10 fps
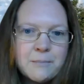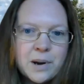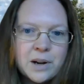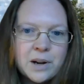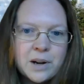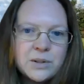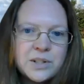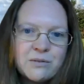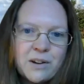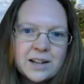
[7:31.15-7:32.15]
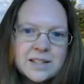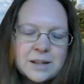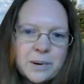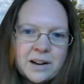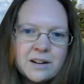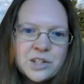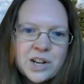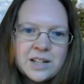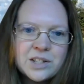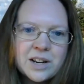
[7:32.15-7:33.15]
most affected by our
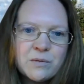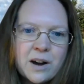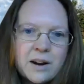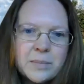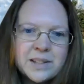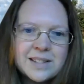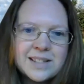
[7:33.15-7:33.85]
changing environment.